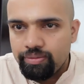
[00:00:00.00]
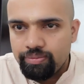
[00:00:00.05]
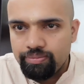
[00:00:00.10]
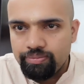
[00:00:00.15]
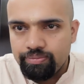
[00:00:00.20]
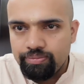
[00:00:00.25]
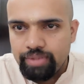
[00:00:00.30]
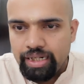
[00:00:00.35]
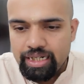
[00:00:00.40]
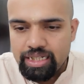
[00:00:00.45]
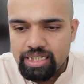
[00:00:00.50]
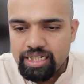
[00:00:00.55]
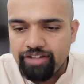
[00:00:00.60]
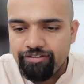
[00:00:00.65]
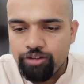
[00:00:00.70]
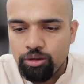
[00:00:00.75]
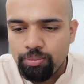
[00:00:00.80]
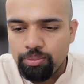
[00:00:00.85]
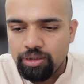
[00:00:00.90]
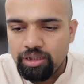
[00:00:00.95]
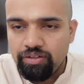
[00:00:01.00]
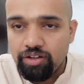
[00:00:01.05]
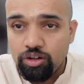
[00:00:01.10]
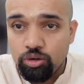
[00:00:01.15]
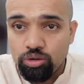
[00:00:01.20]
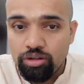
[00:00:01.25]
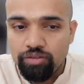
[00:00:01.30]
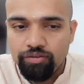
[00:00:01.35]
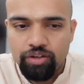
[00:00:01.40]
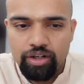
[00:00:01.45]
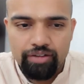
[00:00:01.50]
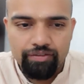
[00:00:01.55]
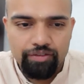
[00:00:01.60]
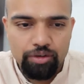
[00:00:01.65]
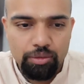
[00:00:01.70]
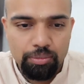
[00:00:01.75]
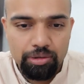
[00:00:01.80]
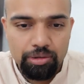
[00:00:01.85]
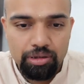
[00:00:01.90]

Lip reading: That is nephropathy. We are looking for nephropathy.